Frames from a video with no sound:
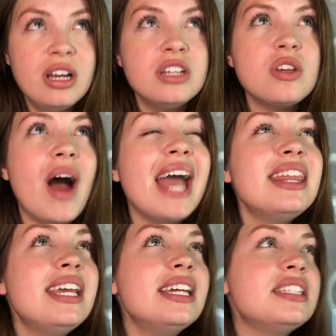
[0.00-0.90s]
So I
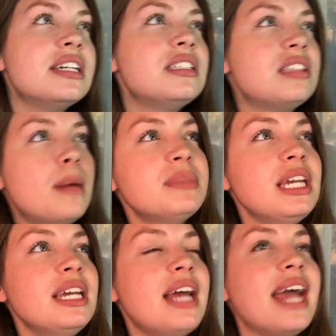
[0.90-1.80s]
think it does
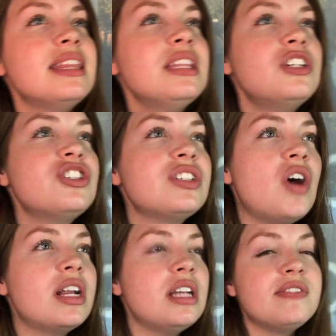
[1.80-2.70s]
something. I think there's just
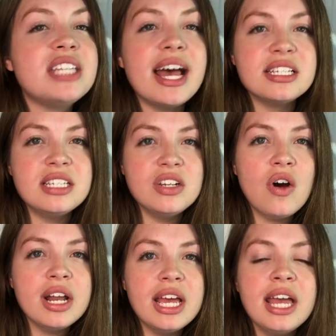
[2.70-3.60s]
not enough testing
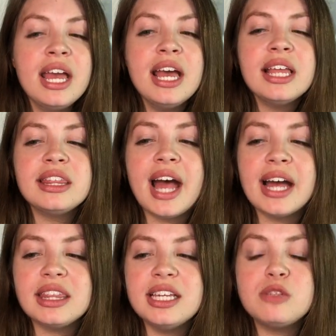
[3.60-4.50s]
on it
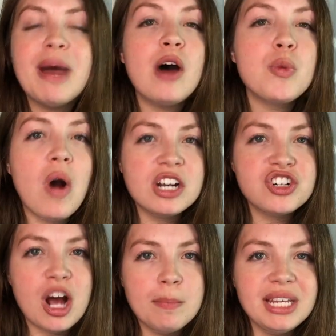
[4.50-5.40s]
that these mouthwash
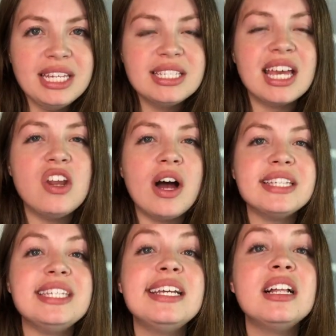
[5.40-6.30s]
companies
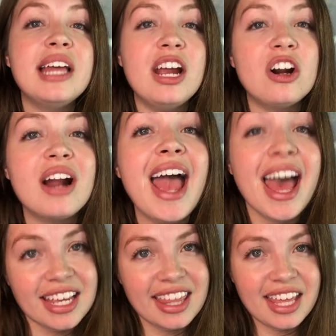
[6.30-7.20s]
cannot declare
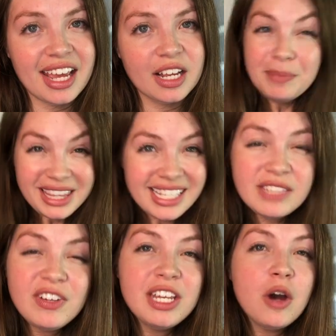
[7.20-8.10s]
anything. But this
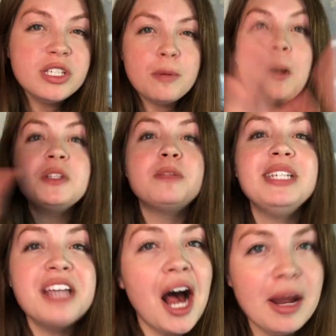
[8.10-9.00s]
video is supposed to be
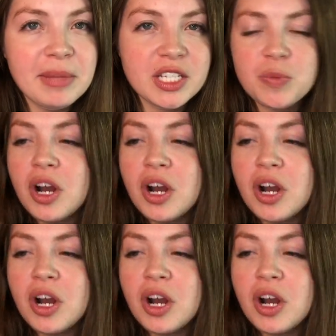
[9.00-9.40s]
timeless.